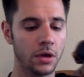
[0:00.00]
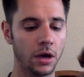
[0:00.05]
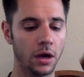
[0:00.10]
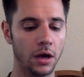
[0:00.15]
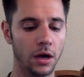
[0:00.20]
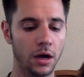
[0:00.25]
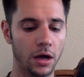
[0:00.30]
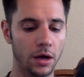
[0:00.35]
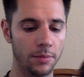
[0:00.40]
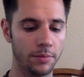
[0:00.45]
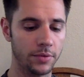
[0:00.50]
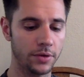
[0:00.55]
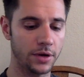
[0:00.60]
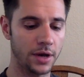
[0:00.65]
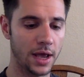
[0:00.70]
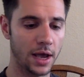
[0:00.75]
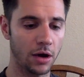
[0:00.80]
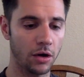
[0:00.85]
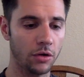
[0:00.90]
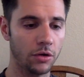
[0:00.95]

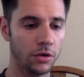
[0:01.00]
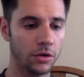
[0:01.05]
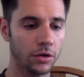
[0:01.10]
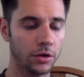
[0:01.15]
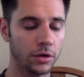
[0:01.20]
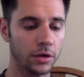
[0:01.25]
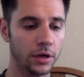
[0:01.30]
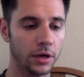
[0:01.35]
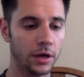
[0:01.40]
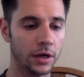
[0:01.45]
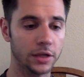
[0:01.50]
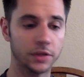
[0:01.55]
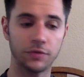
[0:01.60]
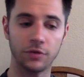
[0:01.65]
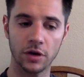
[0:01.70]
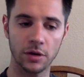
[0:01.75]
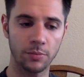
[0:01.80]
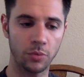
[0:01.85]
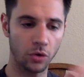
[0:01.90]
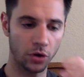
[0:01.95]
Now, it's
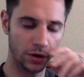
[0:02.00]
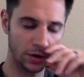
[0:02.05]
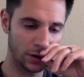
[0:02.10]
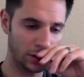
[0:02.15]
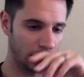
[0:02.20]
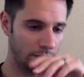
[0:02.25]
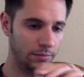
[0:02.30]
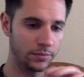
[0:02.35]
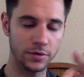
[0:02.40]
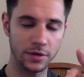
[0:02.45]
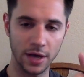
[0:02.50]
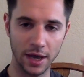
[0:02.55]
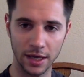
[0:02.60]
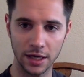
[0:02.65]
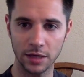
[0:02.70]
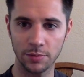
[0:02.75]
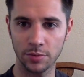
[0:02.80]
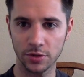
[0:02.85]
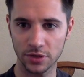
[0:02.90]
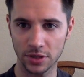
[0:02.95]
very important.
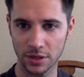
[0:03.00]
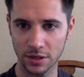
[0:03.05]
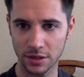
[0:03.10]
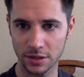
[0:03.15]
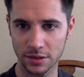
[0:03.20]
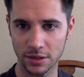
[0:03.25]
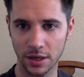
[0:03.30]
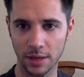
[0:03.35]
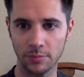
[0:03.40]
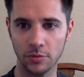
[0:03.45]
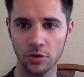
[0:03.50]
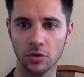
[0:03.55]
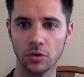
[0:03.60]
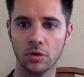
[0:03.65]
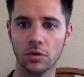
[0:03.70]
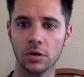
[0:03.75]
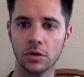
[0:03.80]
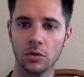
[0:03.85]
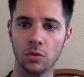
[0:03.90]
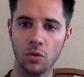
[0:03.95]
90% of the time you're
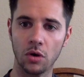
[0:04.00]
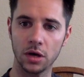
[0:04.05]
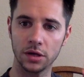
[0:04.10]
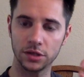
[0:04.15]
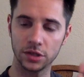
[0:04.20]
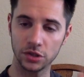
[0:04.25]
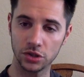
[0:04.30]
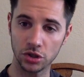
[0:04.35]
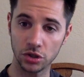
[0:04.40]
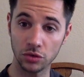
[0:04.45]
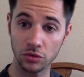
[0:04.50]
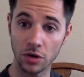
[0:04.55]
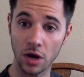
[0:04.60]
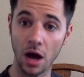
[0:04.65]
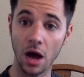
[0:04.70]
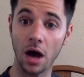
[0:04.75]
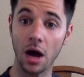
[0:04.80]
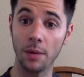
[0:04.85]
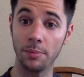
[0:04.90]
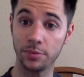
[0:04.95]
going to want to tune
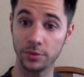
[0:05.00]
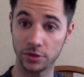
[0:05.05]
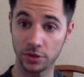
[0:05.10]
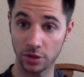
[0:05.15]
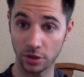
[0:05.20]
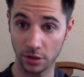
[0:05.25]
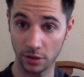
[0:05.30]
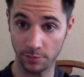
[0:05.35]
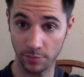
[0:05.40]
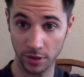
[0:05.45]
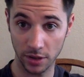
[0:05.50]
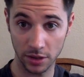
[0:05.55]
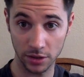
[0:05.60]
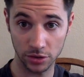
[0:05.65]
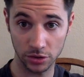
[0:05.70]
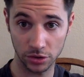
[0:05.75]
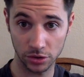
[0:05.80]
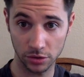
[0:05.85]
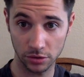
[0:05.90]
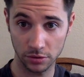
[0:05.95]
up to the
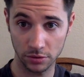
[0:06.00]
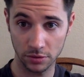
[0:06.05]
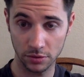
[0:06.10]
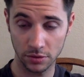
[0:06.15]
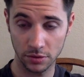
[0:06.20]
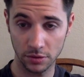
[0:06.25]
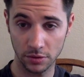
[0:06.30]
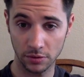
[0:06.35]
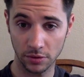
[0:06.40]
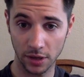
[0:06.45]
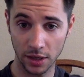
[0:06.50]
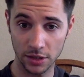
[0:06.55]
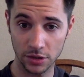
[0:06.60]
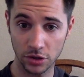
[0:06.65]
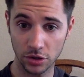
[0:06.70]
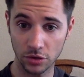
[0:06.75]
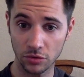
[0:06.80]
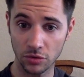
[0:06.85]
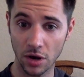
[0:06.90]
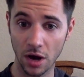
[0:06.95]
pitch, okay?
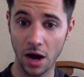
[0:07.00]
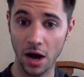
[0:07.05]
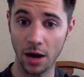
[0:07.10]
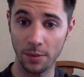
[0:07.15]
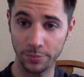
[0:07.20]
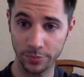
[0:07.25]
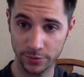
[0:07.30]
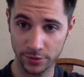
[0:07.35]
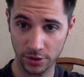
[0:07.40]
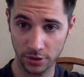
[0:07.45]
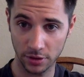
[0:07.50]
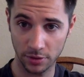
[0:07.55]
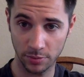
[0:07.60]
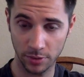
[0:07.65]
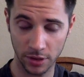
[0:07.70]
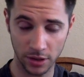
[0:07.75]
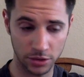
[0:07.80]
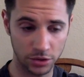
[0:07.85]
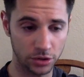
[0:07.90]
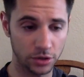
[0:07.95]
Tune up to the
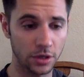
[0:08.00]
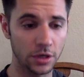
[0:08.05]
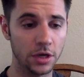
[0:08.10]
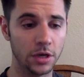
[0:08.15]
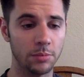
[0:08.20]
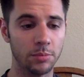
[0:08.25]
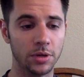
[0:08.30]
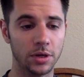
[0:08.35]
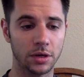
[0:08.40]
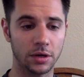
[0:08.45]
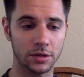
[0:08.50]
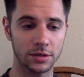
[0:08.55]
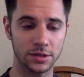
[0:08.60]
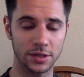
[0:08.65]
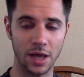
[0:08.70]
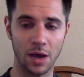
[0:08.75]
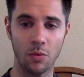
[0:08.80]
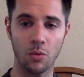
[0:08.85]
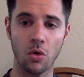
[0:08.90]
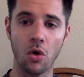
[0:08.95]
pitch, because
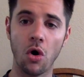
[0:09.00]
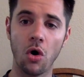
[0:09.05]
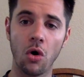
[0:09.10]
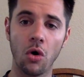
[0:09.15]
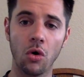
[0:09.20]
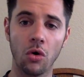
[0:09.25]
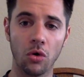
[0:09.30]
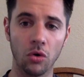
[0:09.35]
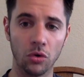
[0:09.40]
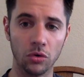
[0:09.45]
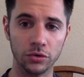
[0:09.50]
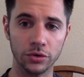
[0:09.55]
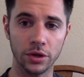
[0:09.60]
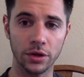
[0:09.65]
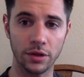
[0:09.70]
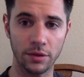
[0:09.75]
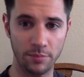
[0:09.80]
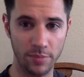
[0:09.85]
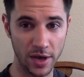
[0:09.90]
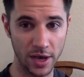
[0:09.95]
that will hold
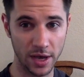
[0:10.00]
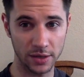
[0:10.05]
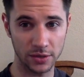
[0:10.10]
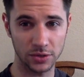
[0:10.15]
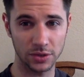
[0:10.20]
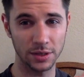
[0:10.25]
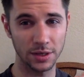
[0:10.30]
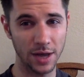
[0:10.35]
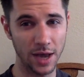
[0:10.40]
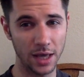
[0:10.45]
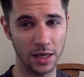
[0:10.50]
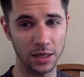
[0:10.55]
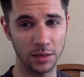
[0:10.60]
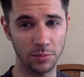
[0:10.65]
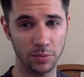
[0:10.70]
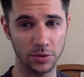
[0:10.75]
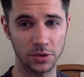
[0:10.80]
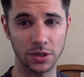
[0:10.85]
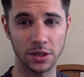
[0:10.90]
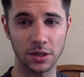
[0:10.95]
the best
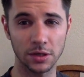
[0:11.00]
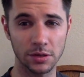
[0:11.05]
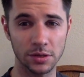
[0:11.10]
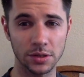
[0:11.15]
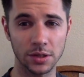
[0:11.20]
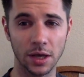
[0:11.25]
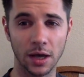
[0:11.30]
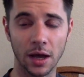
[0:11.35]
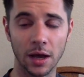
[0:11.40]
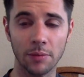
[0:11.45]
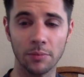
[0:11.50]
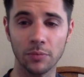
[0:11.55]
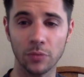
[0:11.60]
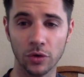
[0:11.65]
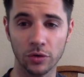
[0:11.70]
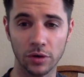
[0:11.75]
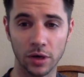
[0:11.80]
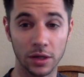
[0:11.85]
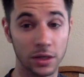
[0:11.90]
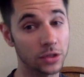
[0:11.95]
90% of the time,
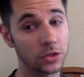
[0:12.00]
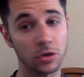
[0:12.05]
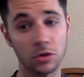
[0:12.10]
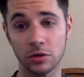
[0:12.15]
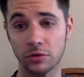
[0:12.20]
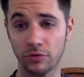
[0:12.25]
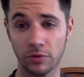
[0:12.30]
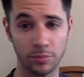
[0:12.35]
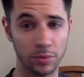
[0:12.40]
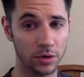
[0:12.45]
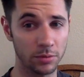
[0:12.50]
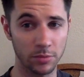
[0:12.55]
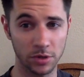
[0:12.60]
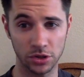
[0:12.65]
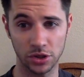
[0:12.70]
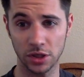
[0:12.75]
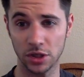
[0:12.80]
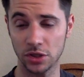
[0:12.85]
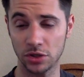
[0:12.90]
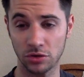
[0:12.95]
okay? This goes for pretty
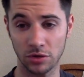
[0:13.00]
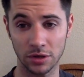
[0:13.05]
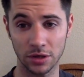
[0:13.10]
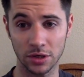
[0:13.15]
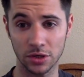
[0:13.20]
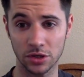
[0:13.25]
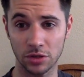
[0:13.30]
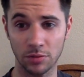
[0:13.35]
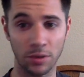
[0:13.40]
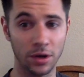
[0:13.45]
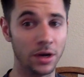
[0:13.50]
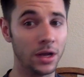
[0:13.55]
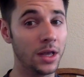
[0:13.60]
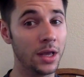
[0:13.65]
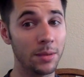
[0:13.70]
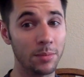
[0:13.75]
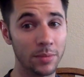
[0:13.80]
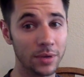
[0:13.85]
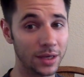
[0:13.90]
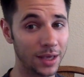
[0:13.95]
much any string instrument,
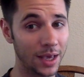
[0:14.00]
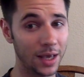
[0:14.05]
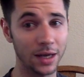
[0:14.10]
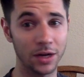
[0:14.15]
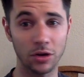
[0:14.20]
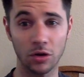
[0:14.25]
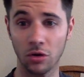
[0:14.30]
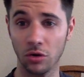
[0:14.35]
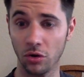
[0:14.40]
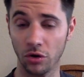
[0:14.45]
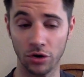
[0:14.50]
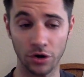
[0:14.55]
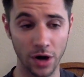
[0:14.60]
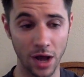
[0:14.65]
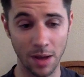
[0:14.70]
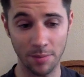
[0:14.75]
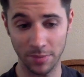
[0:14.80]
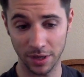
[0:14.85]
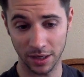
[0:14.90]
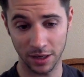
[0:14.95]
mechanical or
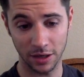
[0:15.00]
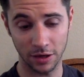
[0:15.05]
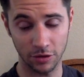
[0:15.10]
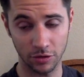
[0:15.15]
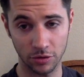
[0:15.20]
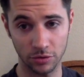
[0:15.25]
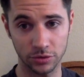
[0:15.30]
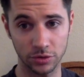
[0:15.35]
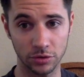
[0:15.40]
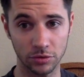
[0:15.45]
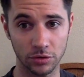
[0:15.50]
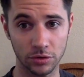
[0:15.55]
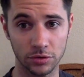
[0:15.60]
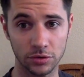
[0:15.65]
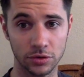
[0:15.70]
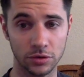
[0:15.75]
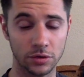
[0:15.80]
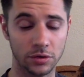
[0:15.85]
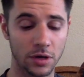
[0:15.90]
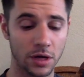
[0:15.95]
not mechanical
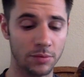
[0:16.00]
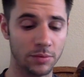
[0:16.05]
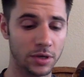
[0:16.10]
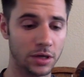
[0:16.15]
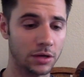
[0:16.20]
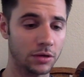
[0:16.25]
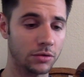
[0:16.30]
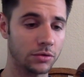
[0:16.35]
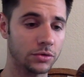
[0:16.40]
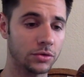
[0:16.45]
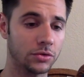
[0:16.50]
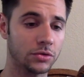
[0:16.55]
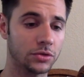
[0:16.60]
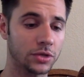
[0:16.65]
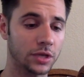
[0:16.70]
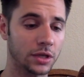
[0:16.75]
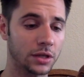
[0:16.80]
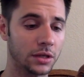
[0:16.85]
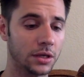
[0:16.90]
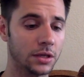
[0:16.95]
tuners, non-mechanical tuners
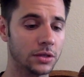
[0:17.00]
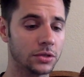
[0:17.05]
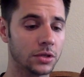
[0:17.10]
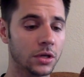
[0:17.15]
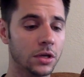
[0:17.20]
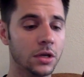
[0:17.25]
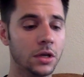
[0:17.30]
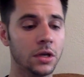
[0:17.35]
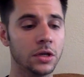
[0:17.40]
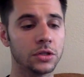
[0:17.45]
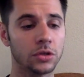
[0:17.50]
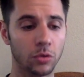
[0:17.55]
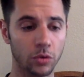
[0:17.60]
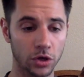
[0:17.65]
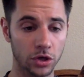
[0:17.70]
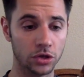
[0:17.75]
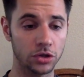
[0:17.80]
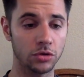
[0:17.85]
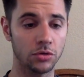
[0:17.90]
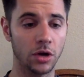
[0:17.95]
like these. So we're
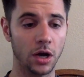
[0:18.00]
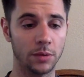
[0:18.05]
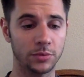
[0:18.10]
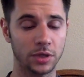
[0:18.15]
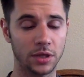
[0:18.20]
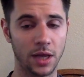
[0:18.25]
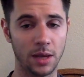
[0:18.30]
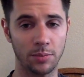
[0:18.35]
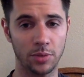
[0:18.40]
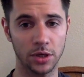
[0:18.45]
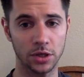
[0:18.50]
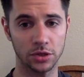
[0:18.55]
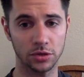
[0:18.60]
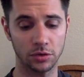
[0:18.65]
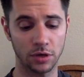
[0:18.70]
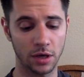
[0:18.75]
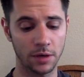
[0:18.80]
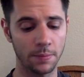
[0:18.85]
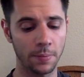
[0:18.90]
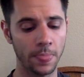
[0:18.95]
going to tune up to that pitch,
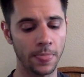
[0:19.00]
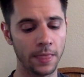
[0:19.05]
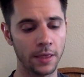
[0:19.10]
okay?